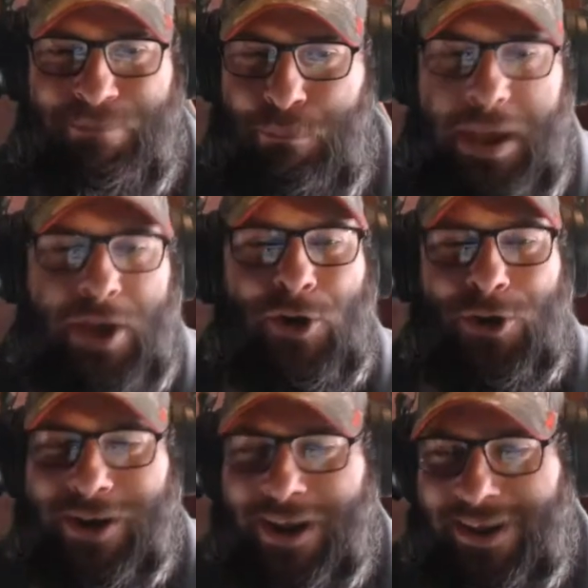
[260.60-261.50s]

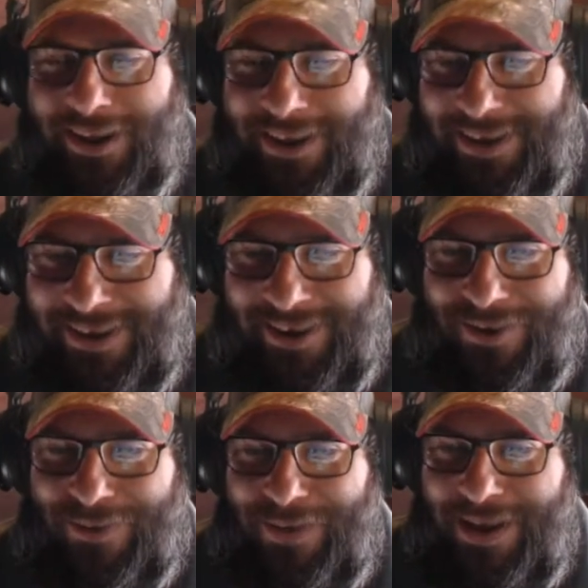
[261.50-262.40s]
better.
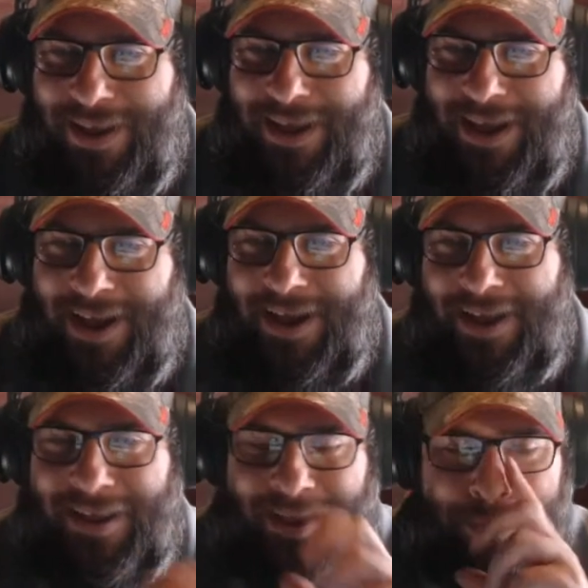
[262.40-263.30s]

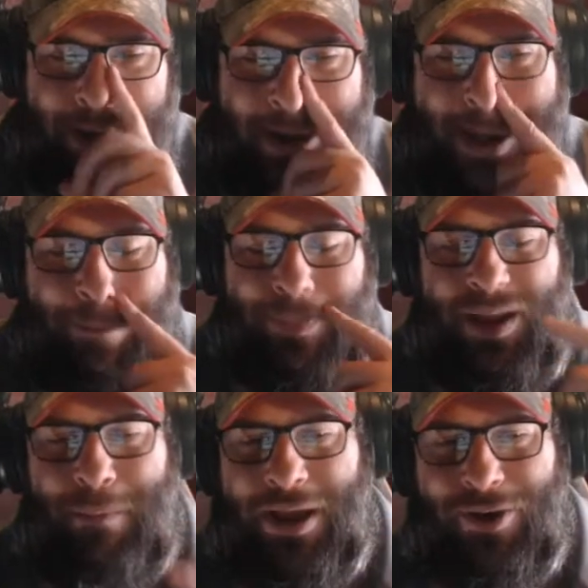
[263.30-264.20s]
It may not be
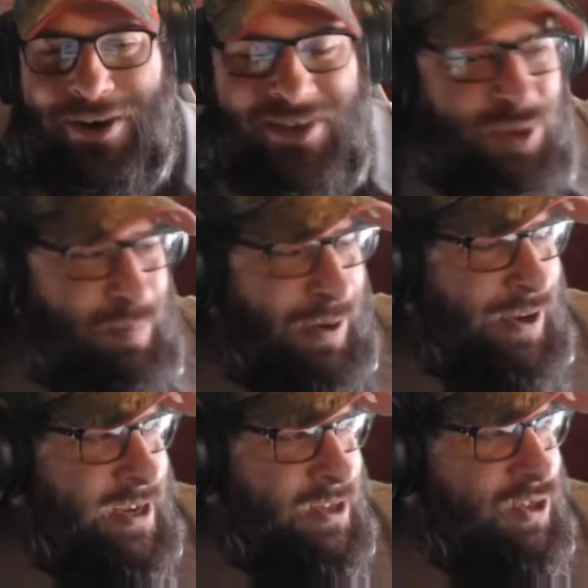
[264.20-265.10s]
a better
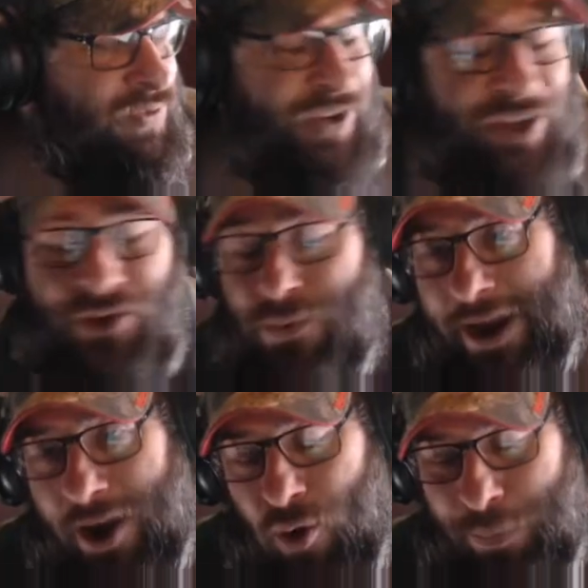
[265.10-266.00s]
experience for you.
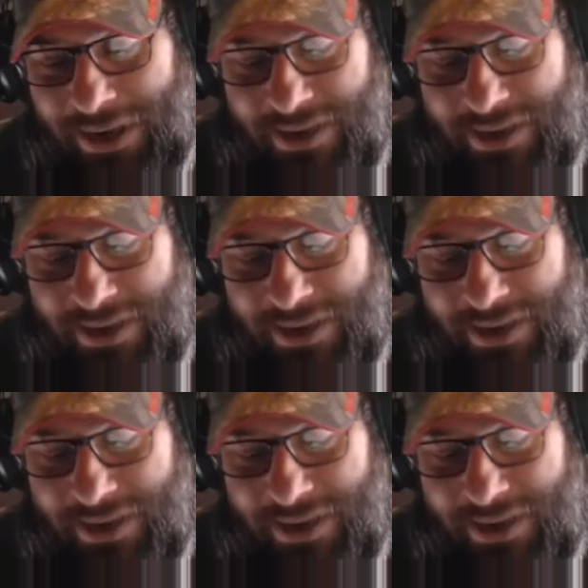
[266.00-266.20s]
I hope it